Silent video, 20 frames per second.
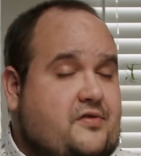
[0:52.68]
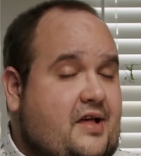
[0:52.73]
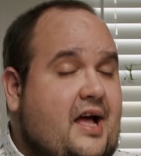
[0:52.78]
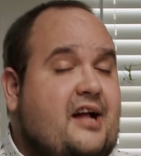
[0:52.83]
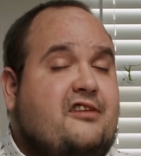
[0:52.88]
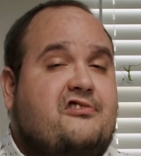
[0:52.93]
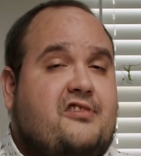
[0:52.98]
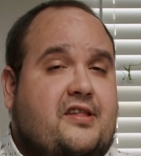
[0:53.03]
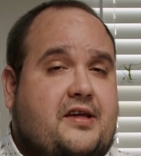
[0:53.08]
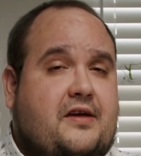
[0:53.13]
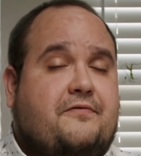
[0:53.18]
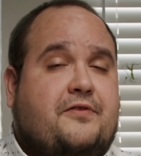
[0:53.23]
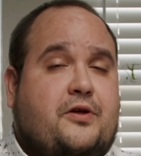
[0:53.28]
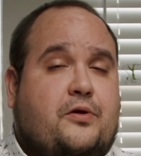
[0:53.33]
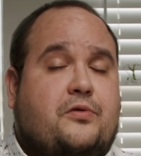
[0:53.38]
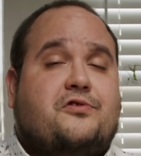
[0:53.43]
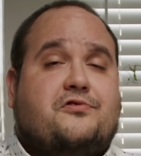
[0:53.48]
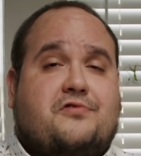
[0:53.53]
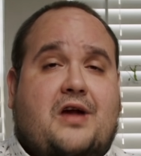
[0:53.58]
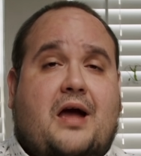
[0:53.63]
There's actually a
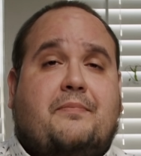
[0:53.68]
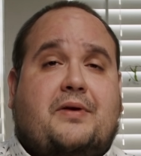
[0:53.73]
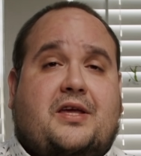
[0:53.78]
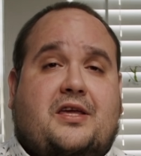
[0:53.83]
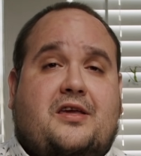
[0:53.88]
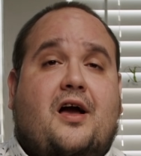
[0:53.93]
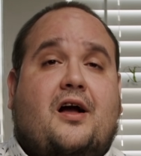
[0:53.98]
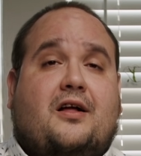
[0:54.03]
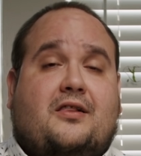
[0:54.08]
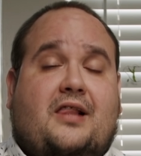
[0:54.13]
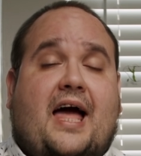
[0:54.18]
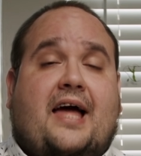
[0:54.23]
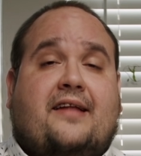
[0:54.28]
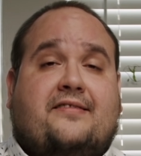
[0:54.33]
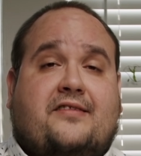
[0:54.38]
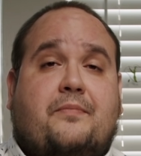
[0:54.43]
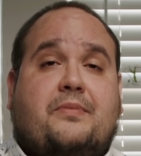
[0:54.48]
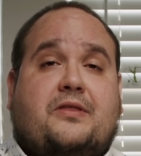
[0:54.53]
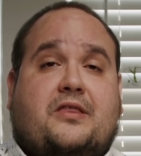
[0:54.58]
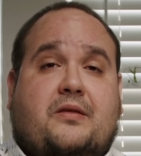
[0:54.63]
few strapping young
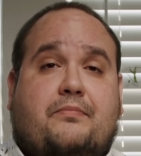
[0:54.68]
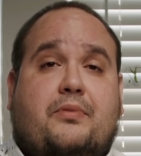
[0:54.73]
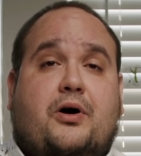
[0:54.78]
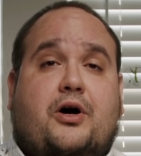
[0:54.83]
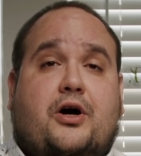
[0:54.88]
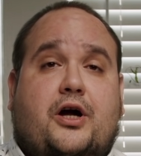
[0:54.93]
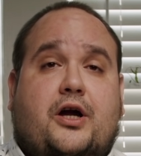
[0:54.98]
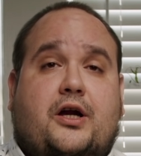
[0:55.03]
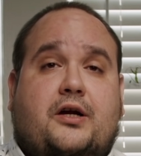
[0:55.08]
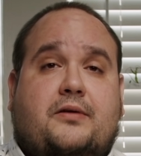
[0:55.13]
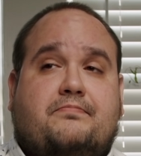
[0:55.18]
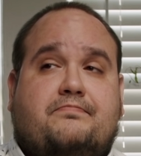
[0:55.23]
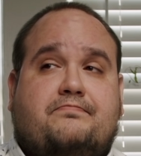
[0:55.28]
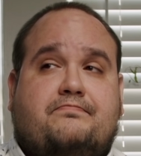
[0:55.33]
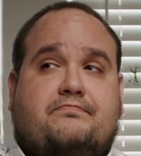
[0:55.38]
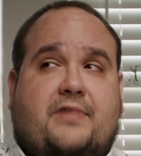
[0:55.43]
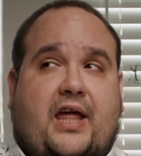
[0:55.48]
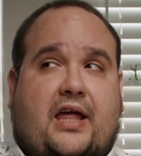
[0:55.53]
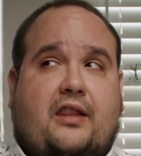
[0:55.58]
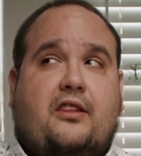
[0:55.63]
lads up at the bar.
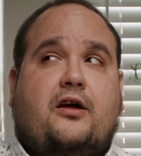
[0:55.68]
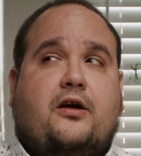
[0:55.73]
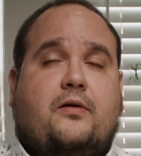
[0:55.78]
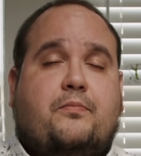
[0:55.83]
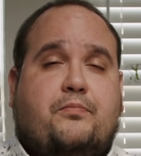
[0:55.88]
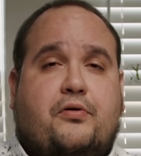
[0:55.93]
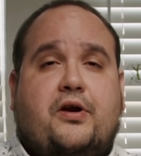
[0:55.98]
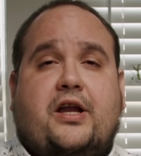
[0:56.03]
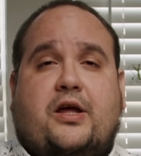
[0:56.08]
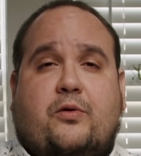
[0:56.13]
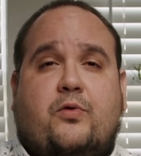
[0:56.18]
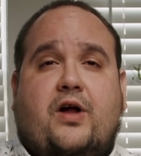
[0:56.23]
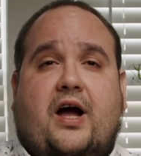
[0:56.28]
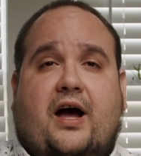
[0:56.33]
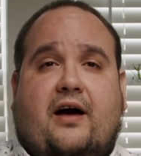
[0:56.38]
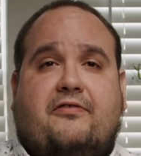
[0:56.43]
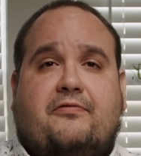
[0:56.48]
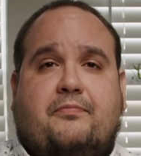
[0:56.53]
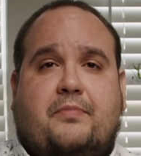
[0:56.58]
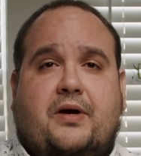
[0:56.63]
They look pretty
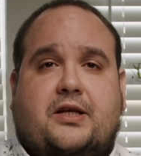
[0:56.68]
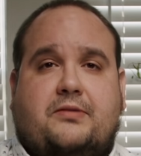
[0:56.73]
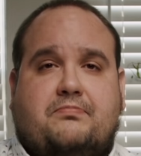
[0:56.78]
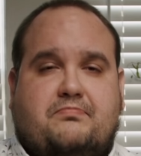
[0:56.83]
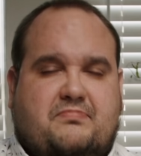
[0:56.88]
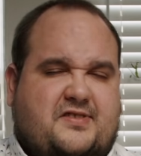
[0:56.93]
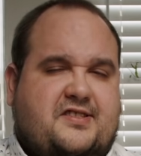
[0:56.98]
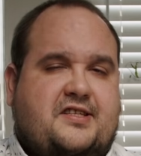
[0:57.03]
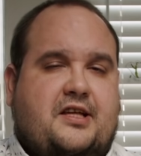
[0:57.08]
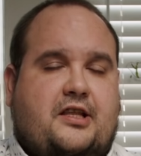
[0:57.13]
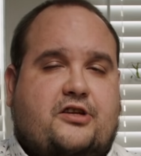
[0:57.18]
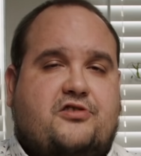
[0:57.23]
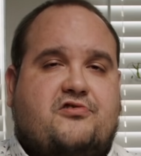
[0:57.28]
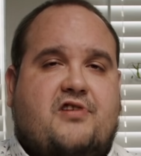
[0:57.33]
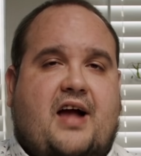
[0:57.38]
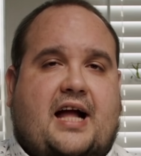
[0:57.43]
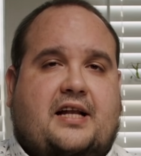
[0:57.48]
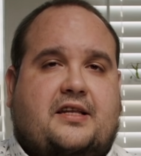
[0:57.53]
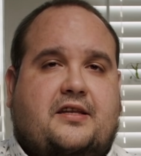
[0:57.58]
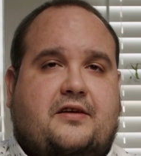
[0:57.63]
rough, but still
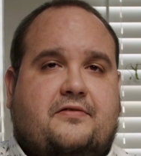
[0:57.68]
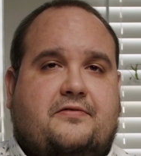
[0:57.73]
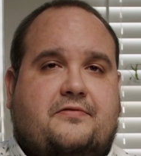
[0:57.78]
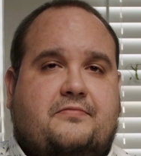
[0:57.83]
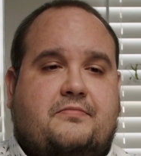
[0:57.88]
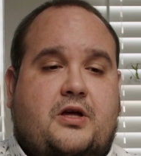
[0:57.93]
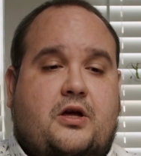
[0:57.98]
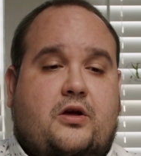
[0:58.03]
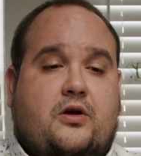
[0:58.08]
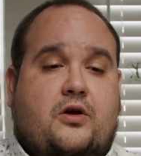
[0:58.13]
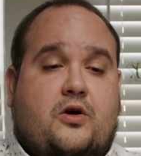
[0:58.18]
attractive.